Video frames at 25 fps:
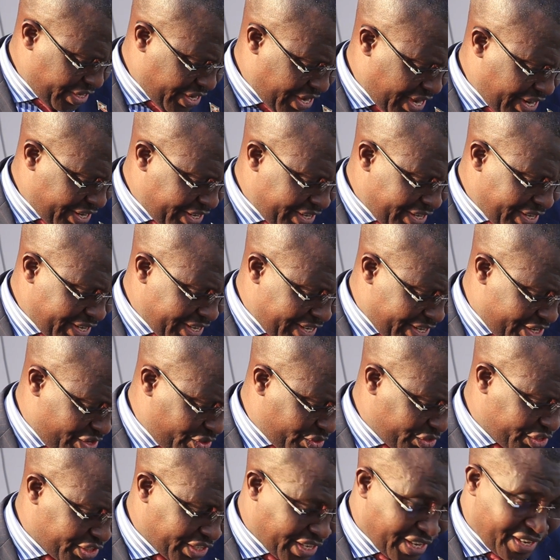and indeed
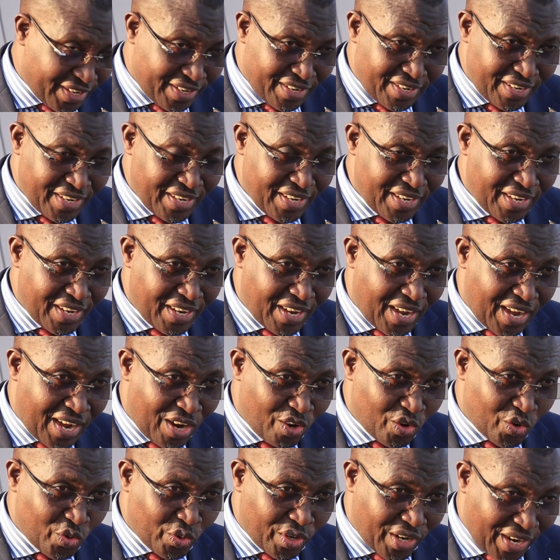you said,
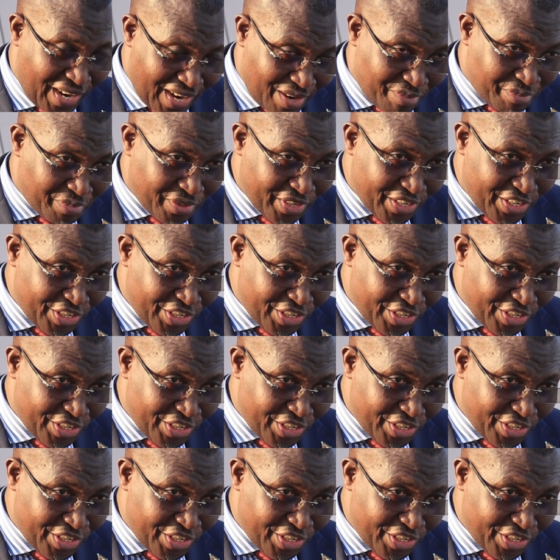I will come,